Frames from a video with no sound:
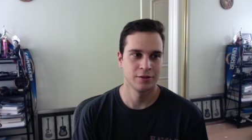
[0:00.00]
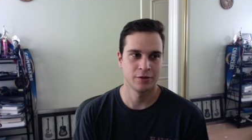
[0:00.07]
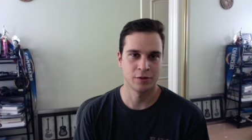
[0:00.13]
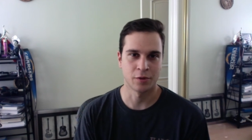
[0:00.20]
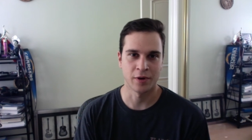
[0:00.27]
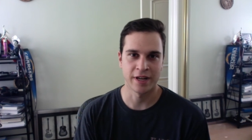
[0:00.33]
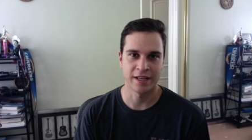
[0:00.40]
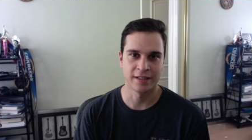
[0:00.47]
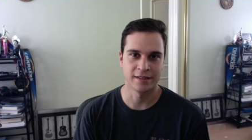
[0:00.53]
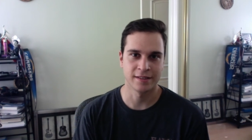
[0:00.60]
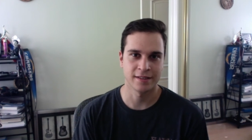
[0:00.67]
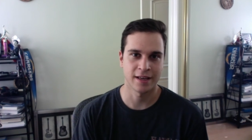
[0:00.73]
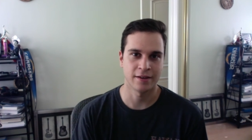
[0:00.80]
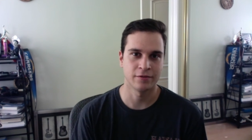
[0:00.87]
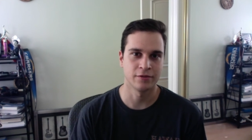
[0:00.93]
three and
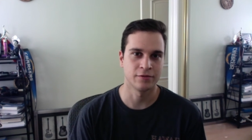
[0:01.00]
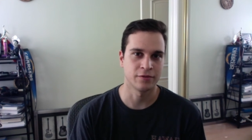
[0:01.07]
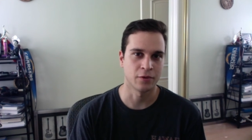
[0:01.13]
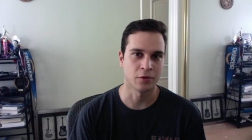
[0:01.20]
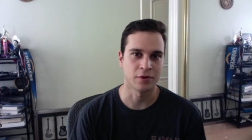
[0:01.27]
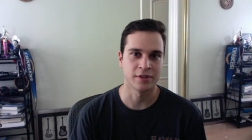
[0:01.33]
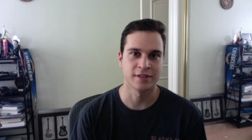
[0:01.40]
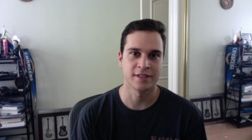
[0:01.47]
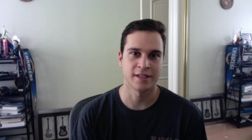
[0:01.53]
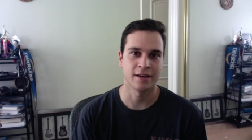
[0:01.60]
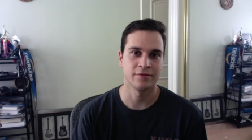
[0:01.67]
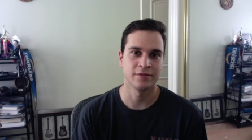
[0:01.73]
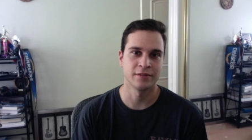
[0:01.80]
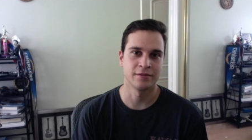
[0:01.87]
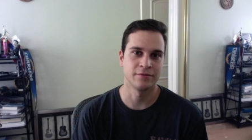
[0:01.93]
seven, four and
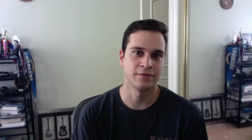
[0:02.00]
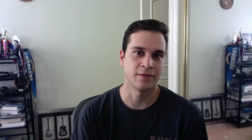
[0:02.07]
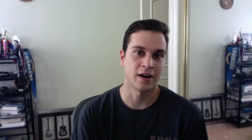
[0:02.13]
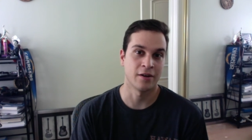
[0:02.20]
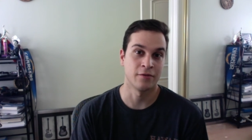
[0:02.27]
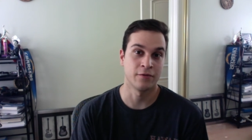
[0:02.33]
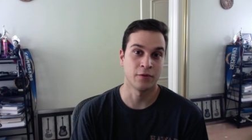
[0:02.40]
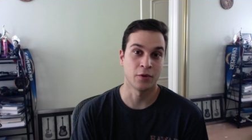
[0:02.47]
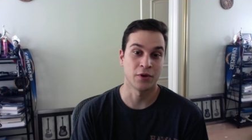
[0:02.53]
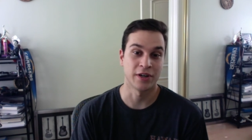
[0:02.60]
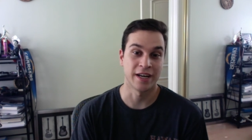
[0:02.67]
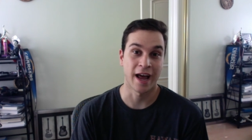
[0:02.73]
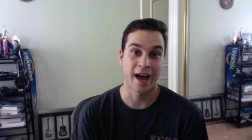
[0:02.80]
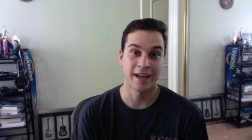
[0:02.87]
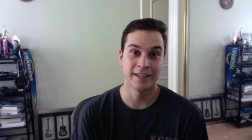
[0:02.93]
seven, five, four and
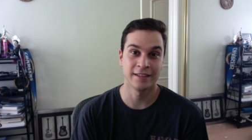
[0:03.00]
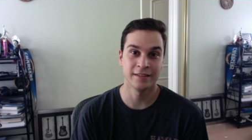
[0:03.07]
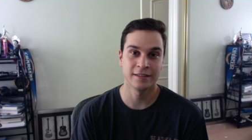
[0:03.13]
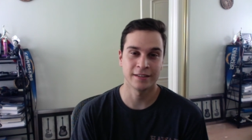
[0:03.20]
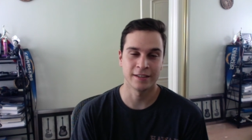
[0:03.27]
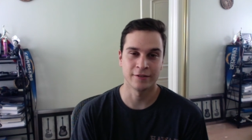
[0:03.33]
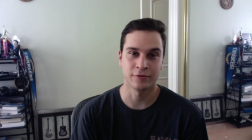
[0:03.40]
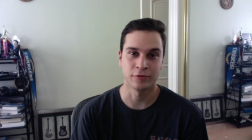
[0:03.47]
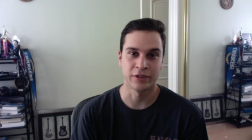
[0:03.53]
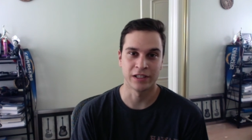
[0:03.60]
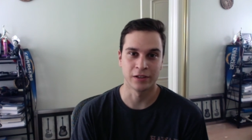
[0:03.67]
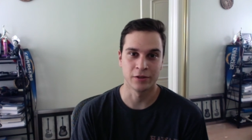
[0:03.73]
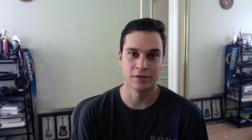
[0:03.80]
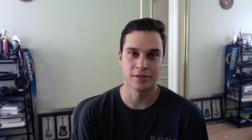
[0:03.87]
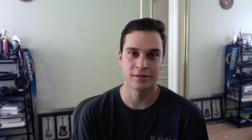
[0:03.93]
nine. If we
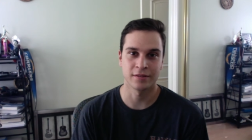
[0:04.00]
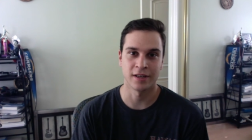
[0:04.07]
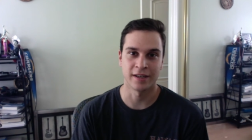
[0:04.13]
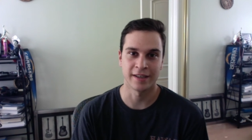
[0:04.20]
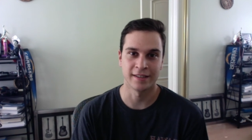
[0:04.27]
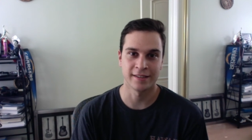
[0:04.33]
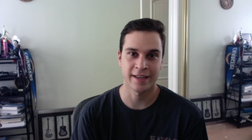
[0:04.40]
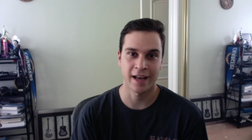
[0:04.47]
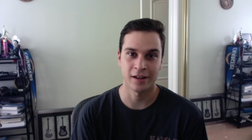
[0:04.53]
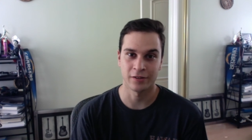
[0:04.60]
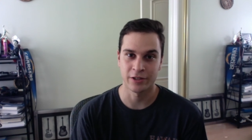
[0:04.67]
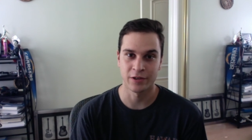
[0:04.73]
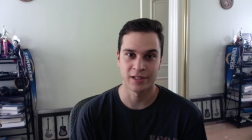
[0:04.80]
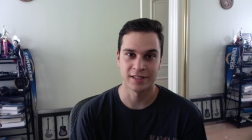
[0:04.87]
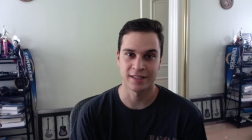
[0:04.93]
lose uh, against Cal and
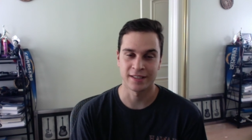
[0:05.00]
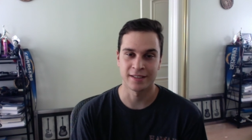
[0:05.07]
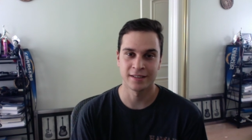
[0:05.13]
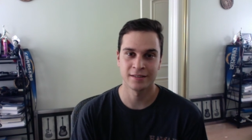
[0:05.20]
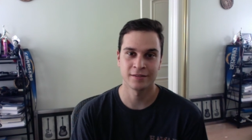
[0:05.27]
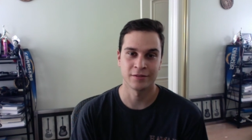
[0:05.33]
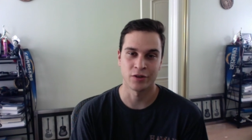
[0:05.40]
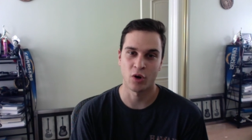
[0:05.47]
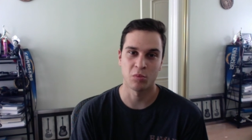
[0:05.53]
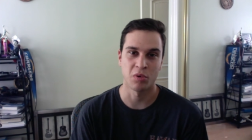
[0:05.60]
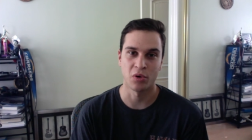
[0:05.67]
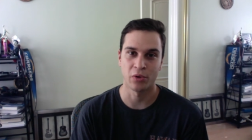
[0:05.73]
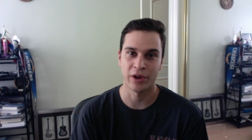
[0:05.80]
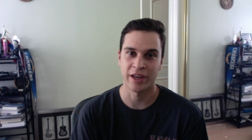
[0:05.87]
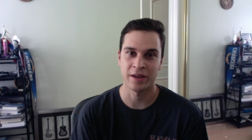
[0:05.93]
U S C, no
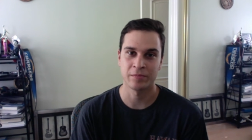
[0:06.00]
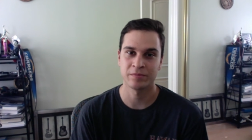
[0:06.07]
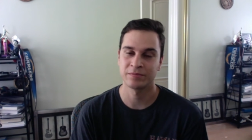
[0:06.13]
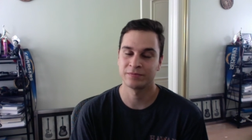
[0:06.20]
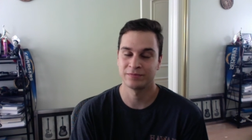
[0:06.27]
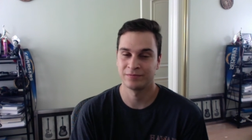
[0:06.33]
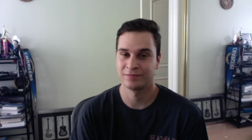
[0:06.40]
bowl game.